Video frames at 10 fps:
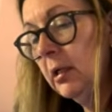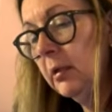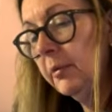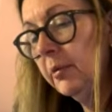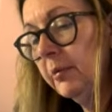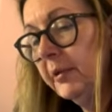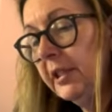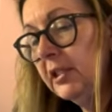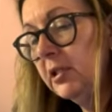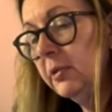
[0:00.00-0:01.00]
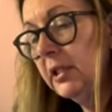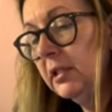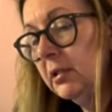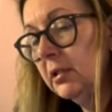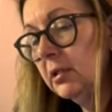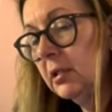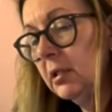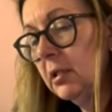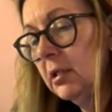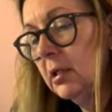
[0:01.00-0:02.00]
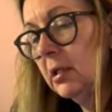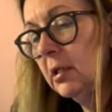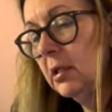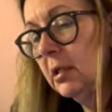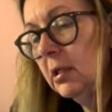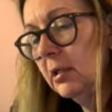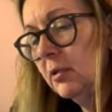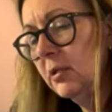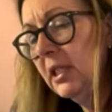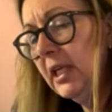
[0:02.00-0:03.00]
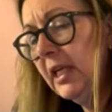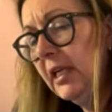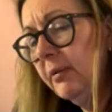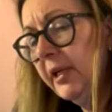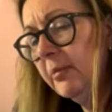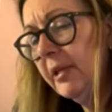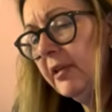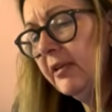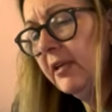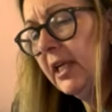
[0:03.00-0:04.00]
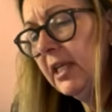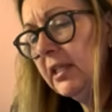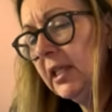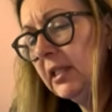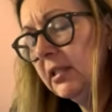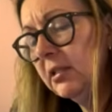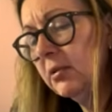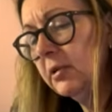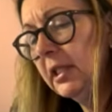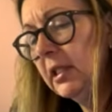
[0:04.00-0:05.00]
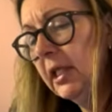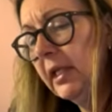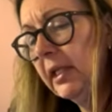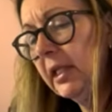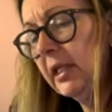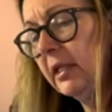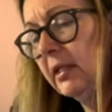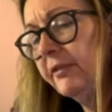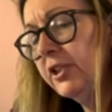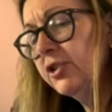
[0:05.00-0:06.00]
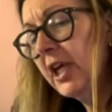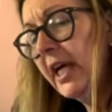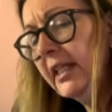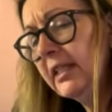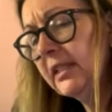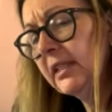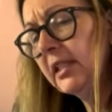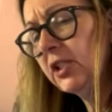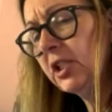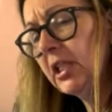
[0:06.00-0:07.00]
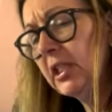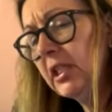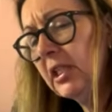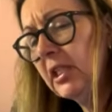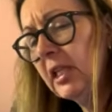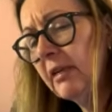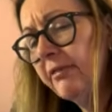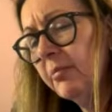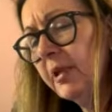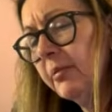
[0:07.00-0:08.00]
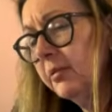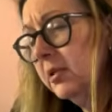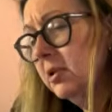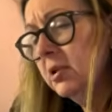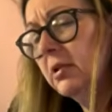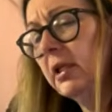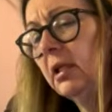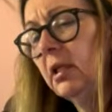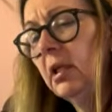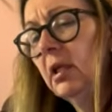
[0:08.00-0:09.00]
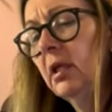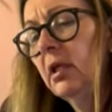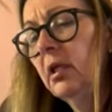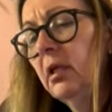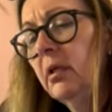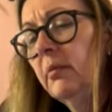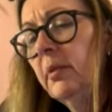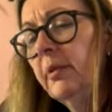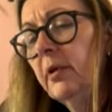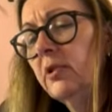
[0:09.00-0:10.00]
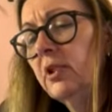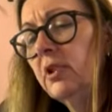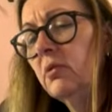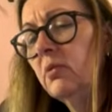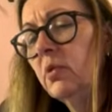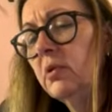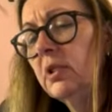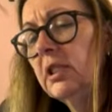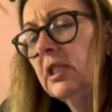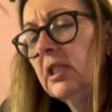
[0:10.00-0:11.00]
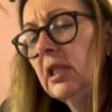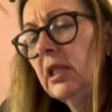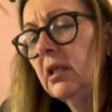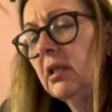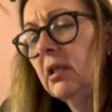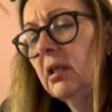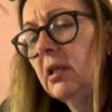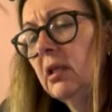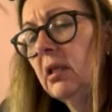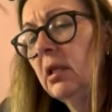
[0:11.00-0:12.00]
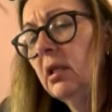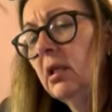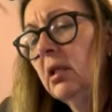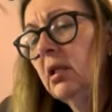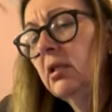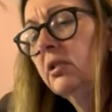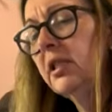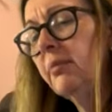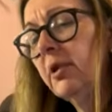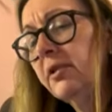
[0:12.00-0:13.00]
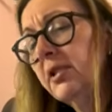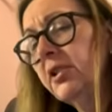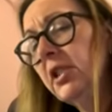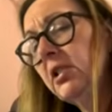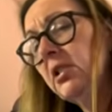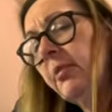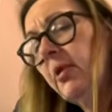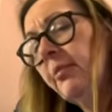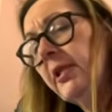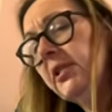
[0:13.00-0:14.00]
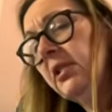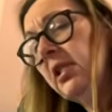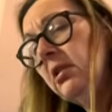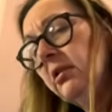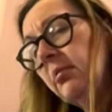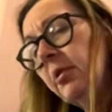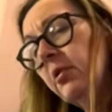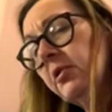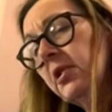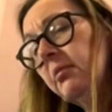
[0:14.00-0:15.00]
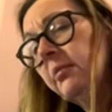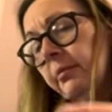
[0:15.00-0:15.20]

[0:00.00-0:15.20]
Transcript: Probably need tweezers. Don't you hate when a bit of thread gets sewn in like that? If you tried to stitch it in, you'd never be able to do it. But because you don't want it there. So yeah, because I changed the bobbin, it's green on the bottom.